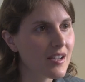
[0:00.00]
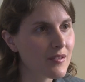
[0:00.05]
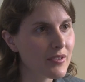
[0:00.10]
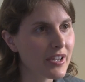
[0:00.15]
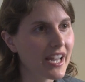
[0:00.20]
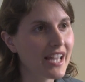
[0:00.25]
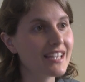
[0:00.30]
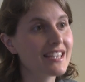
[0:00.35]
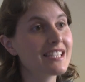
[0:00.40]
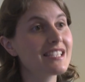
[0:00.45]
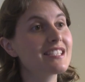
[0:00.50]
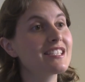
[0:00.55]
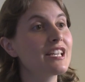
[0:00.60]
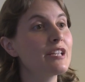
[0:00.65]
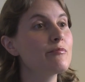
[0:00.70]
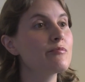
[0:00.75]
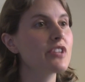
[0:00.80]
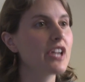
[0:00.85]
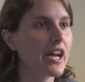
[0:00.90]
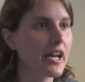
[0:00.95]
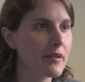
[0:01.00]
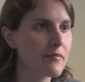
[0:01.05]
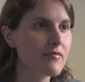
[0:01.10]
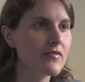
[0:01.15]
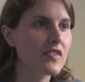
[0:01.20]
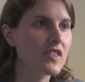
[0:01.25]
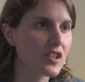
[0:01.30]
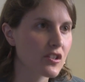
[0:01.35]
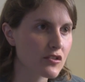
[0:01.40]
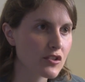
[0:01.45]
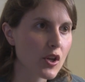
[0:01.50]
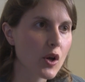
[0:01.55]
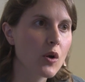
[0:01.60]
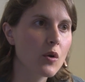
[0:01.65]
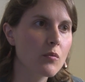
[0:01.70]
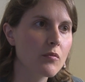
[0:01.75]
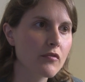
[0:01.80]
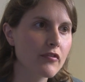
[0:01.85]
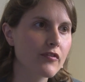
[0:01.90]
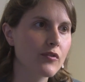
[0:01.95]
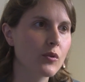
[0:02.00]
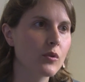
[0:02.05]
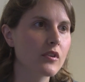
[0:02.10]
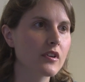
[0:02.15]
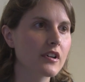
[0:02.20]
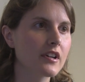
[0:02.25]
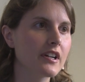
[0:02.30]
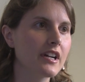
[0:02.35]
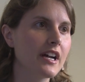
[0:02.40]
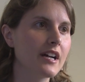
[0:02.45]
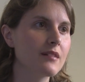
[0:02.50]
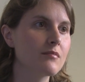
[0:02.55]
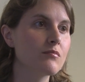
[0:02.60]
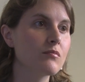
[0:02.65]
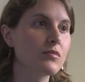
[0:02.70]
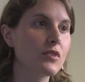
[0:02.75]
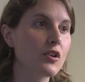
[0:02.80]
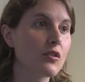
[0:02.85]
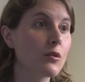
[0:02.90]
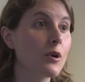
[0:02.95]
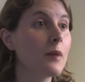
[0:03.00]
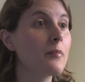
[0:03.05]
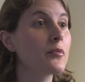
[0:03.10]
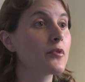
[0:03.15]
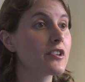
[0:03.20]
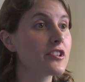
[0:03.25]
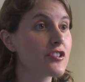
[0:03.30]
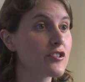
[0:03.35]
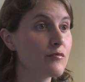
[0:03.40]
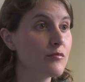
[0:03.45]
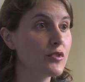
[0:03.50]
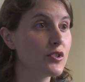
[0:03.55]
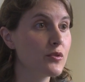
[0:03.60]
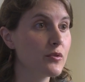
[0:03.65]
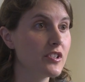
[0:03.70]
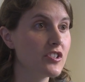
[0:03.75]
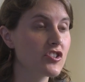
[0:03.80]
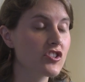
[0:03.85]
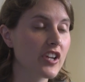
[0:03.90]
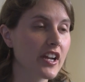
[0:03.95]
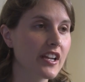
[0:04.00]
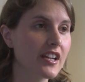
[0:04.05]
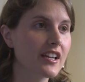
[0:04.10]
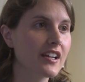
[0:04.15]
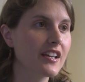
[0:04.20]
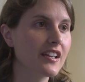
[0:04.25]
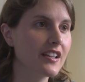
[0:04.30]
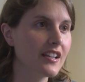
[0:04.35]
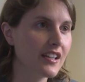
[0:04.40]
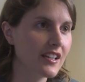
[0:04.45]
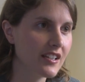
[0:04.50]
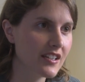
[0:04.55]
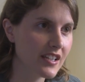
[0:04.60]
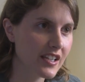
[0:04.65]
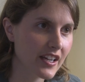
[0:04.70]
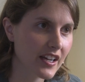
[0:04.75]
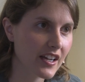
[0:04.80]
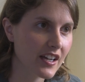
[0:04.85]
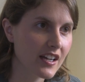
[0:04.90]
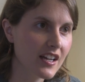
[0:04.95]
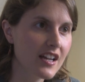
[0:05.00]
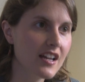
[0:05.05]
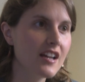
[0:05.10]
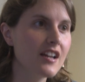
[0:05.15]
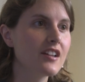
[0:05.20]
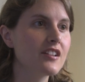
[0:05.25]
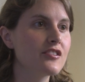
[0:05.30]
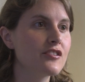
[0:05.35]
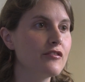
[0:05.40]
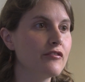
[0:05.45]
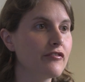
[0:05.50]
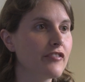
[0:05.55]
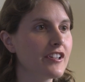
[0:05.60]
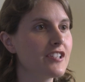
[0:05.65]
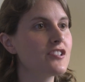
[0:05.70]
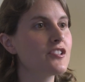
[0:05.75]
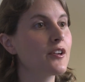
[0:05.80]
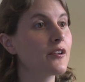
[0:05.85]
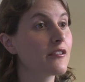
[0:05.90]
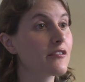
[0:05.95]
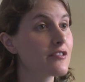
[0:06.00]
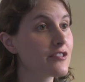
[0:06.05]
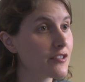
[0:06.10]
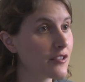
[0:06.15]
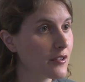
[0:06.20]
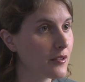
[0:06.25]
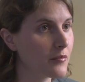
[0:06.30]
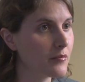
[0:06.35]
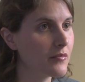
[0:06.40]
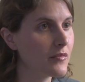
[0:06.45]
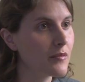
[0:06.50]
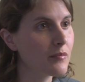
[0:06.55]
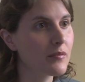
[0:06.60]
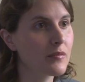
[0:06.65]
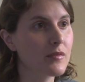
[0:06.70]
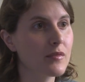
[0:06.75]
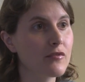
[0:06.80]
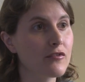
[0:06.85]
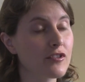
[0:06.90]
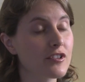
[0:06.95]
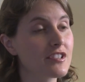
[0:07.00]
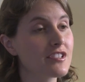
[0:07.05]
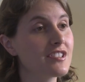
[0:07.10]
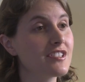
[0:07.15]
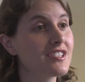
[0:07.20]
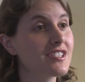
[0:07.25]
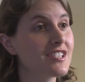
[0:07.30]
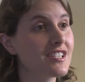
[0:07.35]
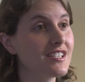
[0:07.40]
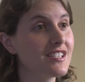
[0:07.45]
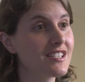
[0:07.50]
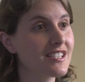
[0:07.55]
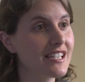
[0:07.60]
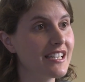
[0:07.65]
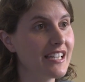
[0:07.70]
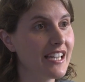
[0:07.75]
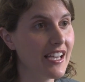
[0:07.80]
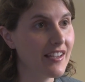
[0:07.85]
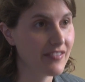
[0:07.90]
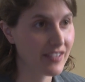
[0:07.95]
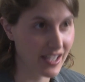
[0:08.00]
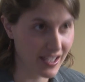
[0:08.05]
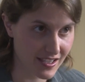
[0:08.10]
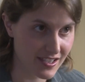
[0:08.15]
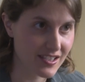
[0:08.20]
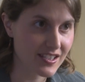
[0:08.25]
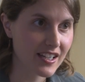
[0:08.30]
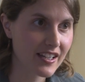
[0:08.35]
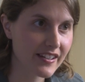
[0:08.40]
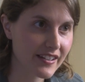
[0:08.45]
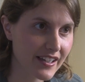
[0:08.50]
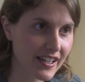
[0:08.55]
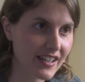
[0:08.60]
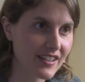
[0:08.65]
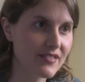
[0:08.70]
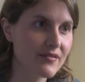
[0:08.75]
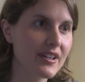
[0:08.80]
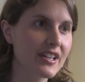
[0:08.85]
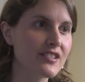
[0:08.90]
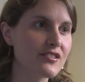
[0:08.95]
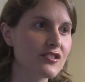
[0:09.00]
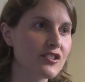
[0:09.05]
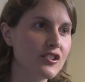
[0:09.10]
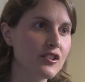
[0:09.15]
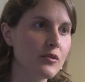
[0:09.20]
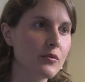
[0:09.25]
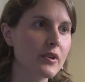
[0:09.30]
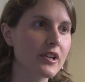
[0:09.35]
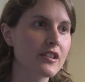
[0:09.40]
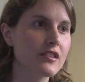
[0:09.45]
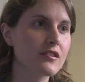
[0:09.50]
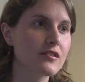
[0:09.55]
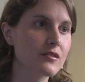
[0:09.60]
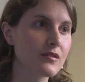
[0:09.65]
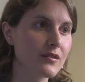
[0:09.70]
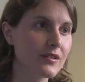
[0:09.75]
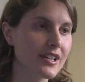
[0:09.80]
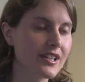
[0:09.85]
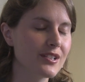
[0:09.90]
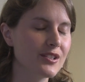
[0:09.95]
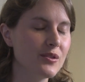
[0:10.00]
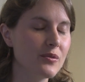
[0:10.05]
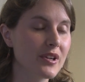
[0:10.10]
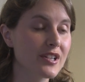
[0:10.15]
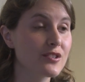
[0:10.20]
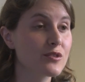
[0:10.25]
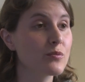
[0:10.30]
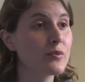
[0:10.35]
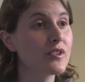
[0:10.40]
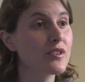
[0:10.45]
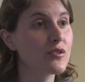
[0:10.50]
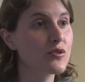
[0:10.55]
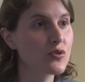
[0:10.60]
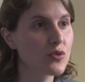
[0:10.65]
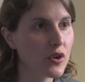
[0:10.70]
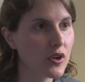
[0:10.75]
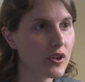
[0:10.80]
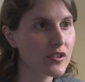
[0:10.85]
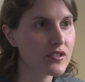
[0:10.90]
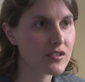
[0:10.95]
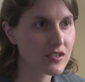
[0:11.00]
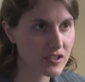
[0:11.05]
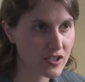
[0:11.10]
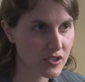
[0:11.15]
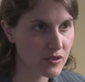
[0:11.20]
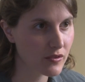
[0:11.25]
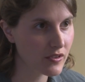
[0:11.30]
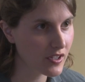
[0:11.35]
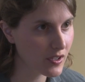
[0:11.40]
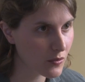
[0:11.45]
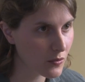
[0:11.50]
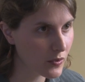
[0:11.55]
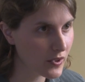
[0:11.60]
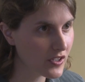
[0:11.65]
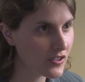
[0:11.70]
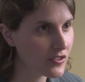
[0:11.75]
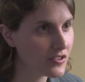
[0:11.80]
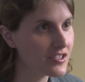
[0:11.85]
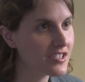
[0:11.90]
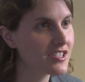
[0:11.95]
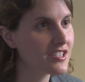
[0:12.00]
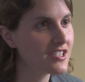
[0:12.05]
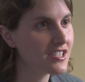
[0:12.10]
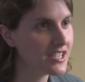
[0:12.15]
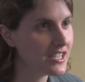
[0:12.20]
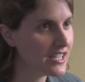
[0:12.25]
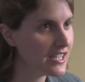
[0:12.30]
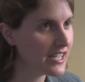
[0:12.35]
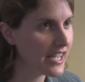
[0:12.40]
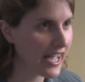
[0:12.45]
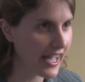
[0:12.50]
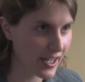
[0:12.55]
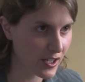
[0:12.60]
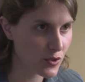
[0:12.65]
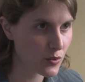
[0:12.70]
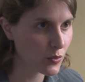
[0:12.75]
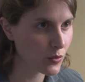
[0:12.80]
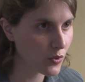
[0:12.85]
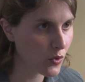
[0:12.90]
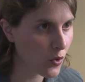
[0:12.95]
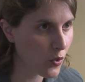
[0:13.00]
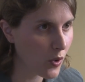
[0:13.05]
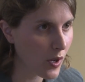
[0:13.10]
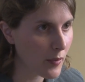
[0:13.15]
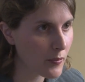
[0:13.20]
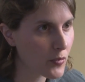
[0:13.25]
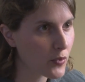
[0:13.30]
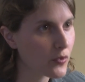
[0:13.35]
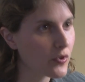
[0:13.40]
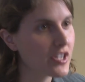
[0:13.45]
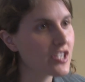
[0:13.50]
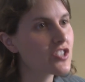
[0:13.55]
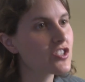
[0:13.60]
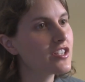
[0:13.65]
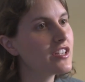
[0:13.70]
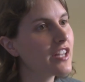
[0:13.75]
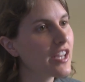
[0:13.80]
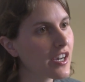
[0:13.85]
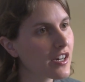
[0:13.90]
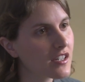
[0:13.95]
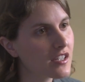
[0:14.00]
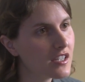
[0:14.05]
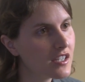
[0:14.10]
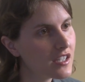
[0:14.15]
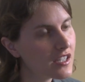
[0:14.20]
But at the same time, there's hope for um, cooperation between China and India to fight terrorism, for instance, in Afghanistan, um, as the U S withdraws. Do you think we could see actual cooperation there?